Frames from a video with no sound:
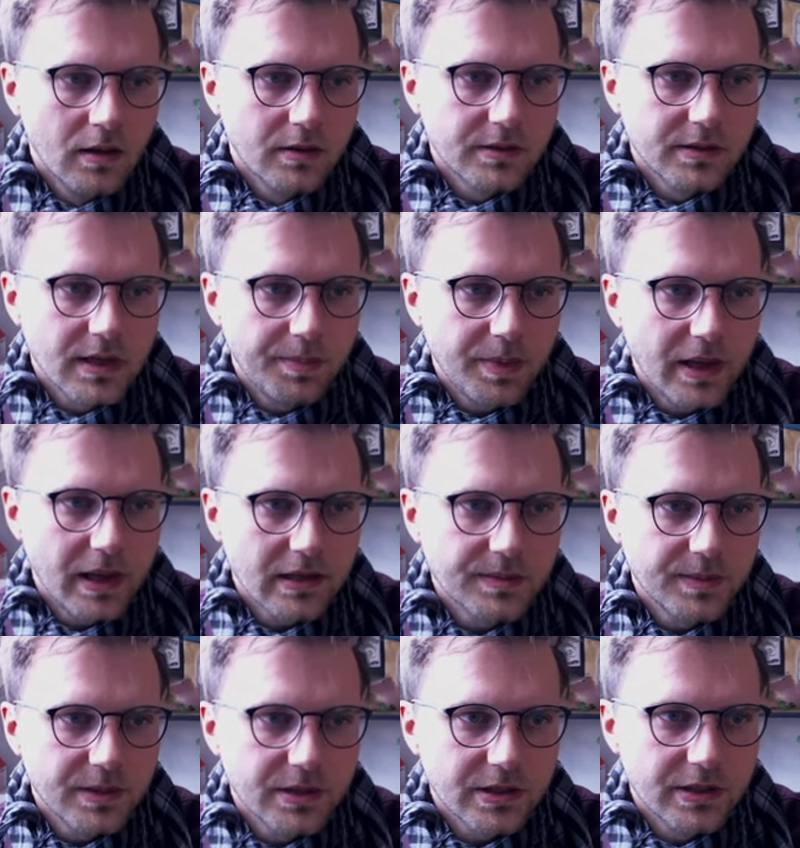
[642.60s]
Snappy
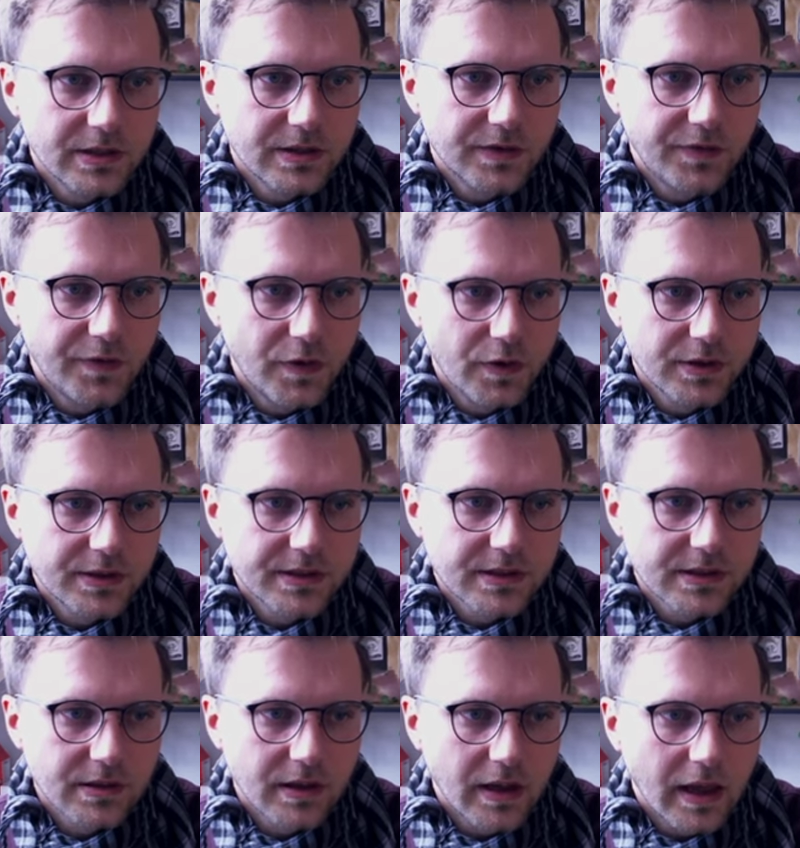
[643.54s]
Hexmesh is
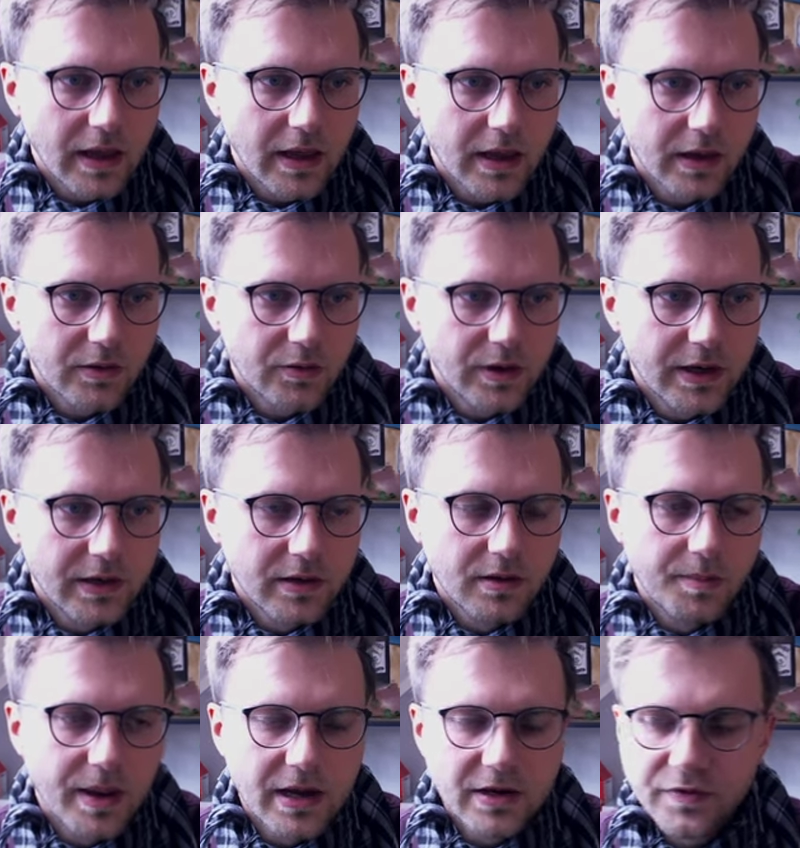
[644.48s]
first creating the
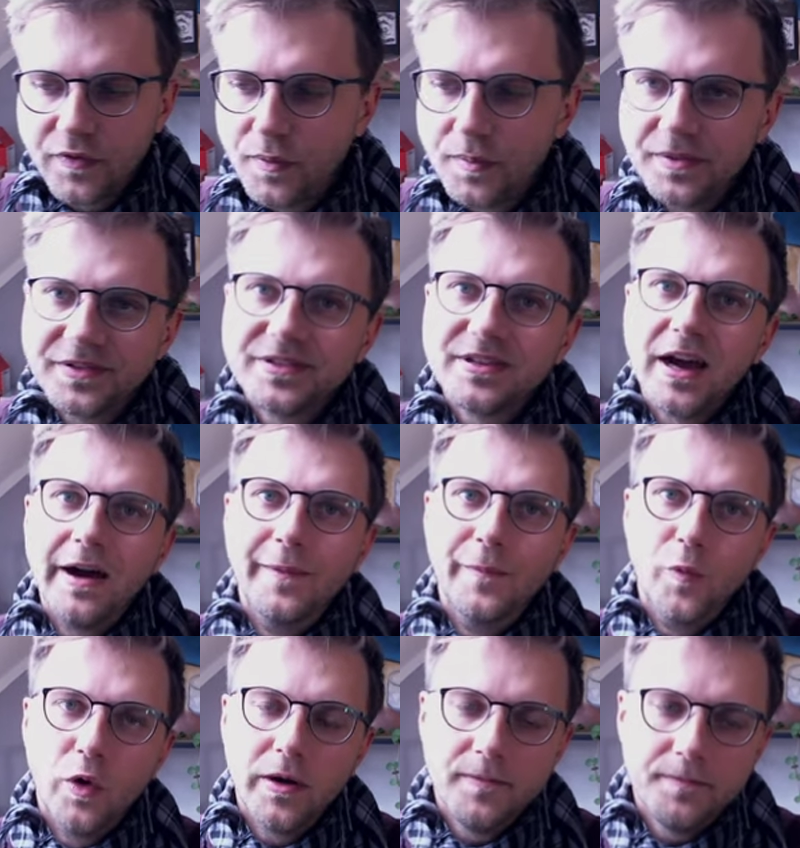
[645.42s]
mesh from the time
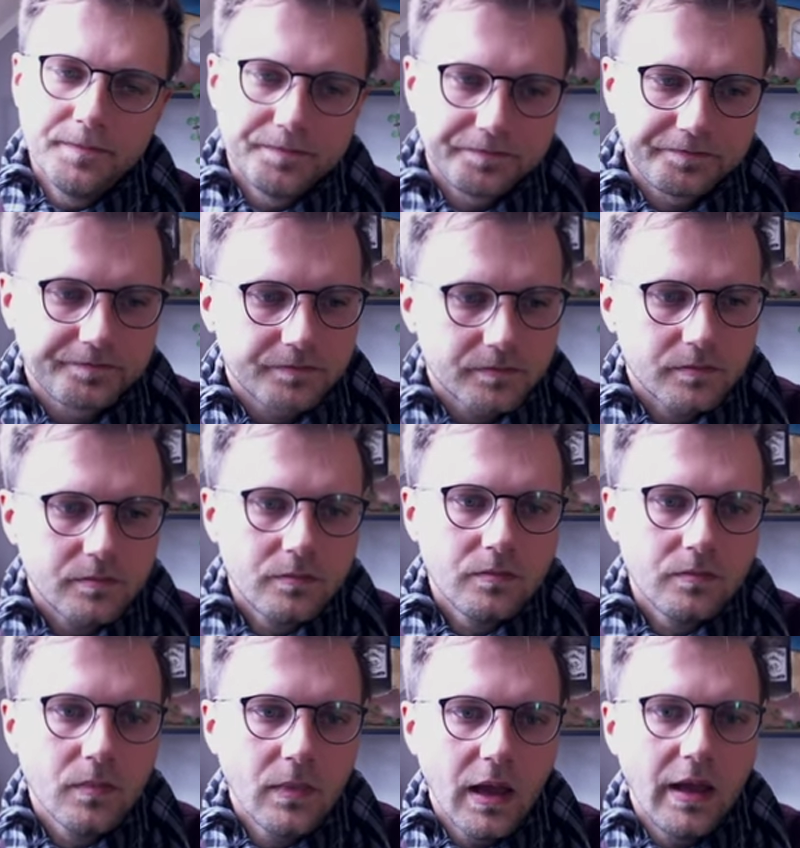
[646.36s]
one,
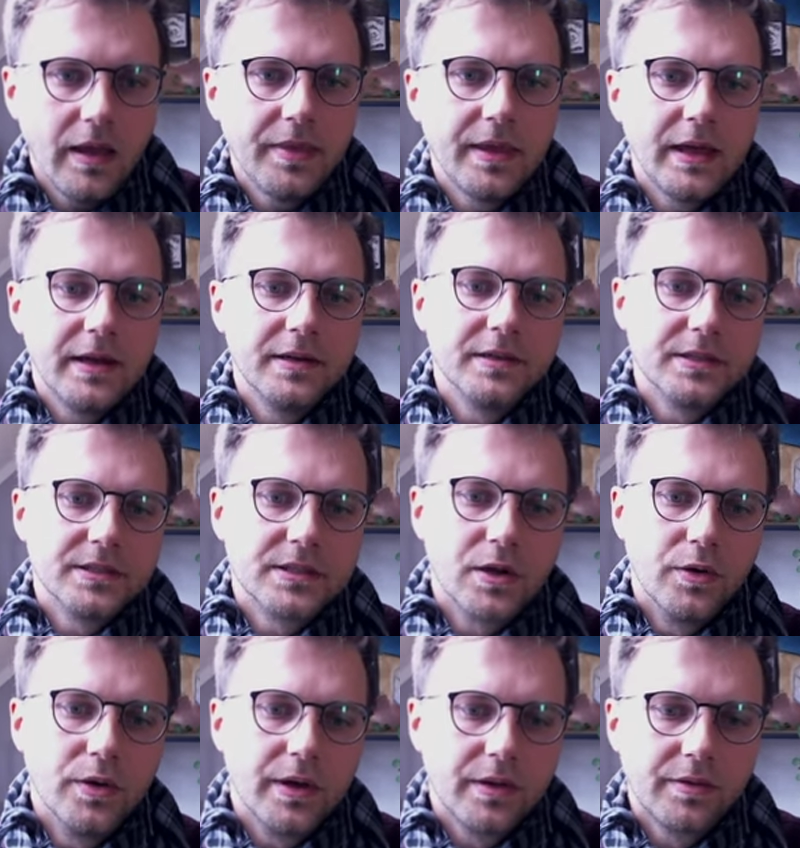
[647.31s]
and then it is
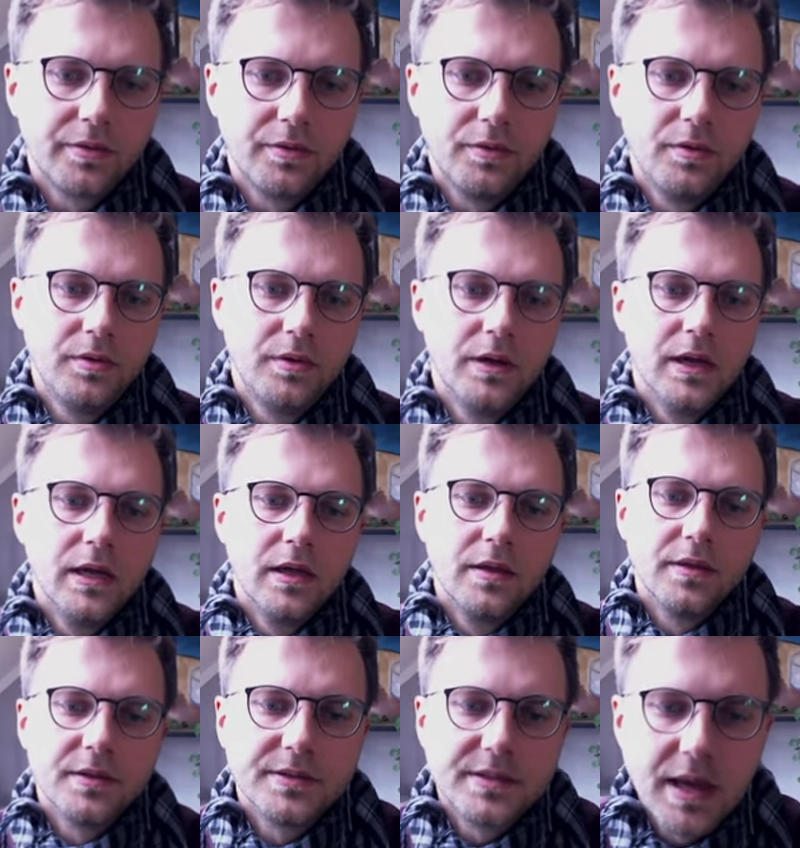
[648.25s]
going through
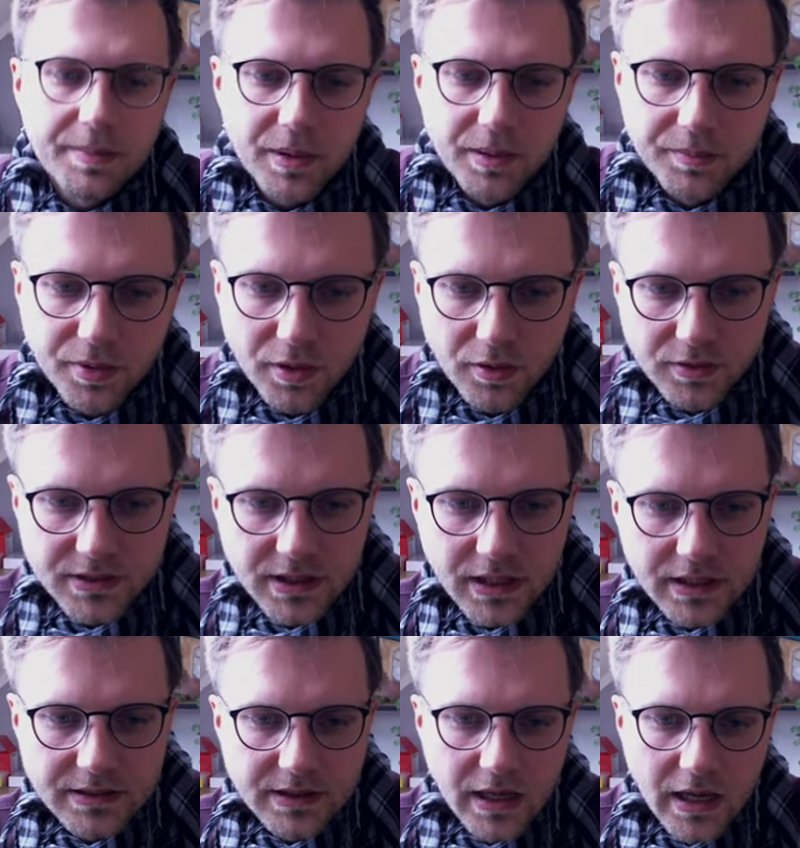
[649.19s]
the snapping
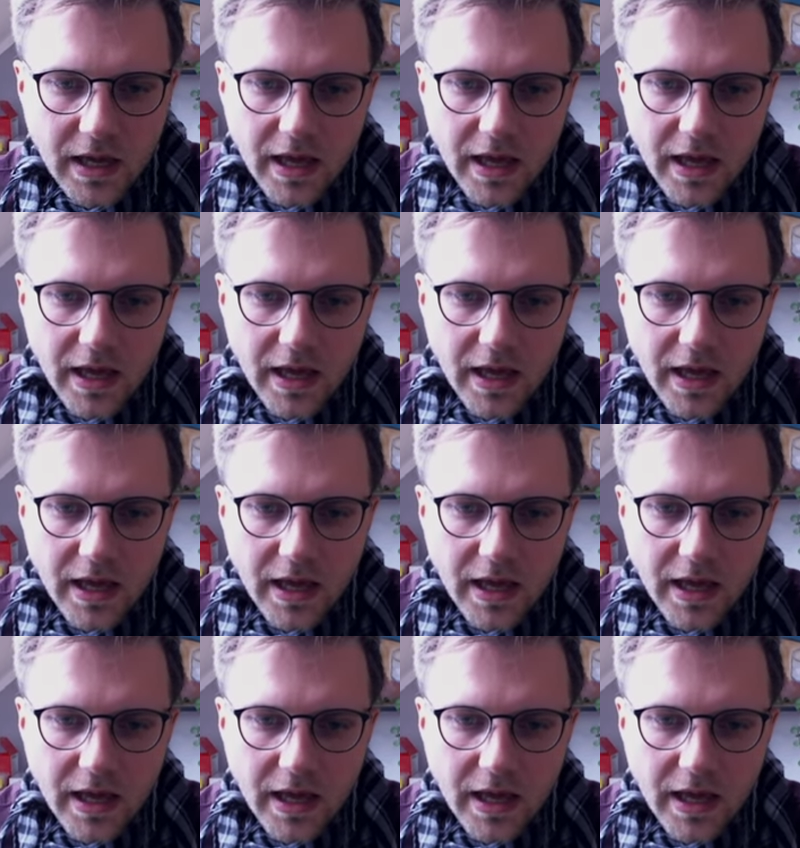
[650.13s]
process.